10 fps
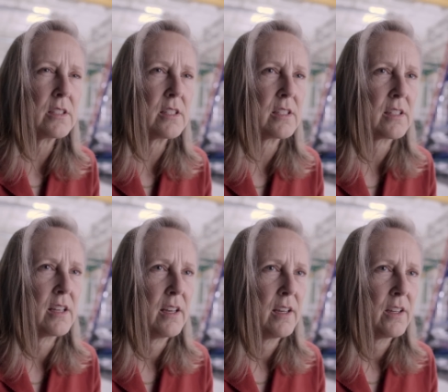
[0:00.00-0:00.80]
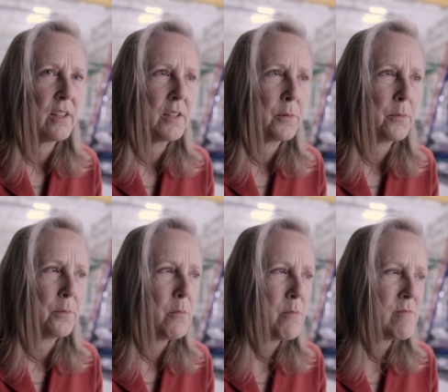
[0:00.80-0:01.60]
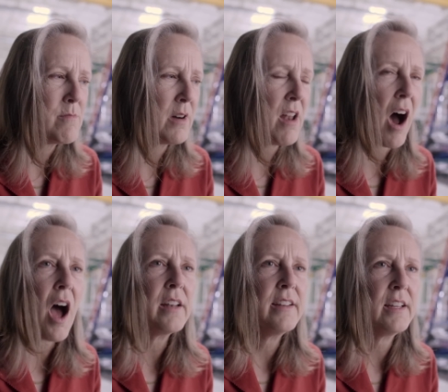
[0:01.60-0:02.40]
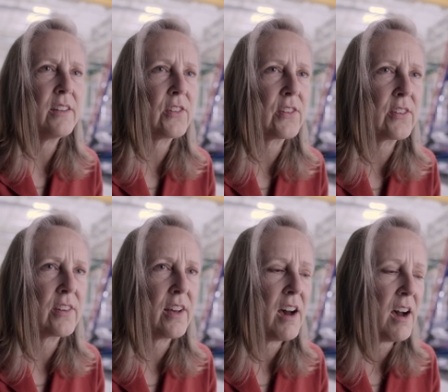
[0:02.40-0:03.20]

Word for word: is this monotonous